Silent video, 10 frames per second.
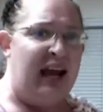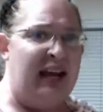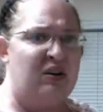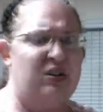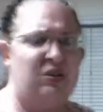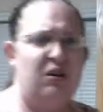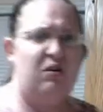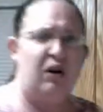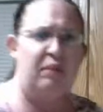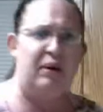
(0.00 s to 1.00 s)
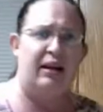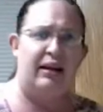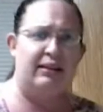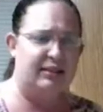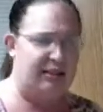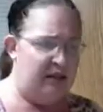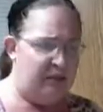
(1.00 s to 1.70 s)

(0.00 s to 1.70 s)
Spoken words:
and there's certain, it's